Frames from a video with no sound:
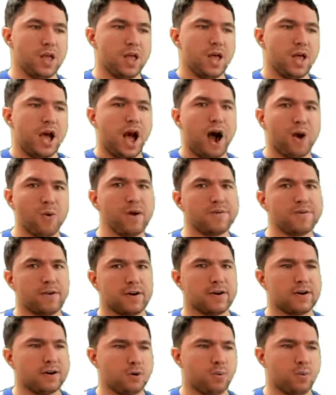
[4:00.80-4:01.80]

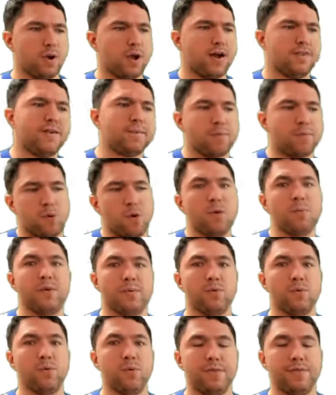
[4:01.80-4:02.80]
However, we have a
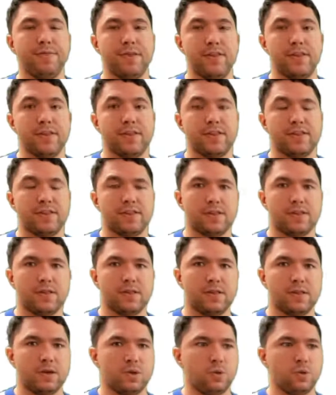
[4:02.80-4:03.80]
problem with this
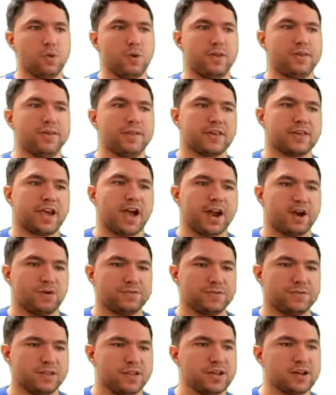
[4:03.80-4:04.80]
kind of
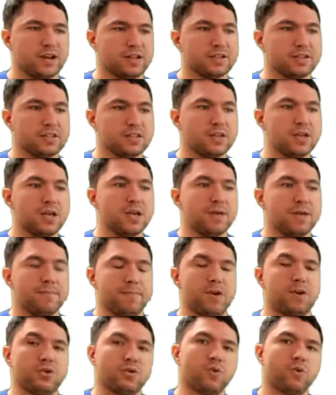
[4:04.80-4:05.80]
signals,
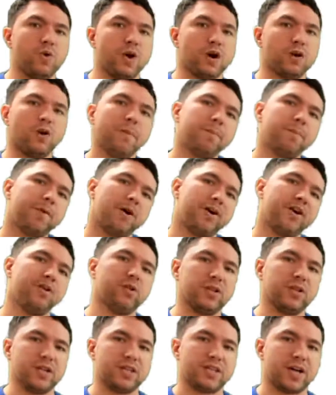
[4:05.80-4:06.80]
because we are comparing all
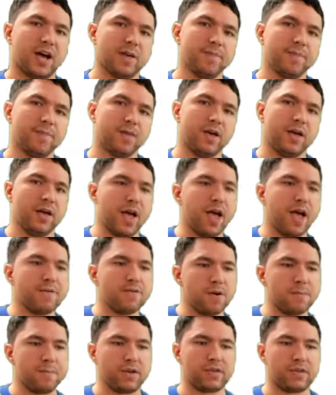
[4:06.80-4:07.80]
the time every
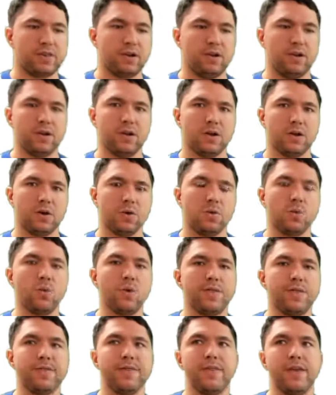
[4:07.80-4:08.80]
pixel
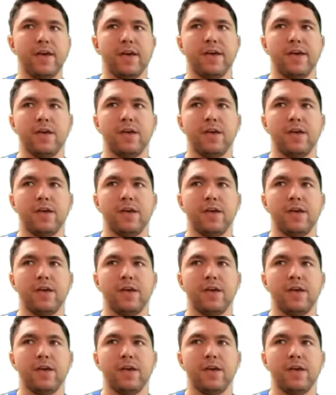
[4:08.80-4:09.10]
with the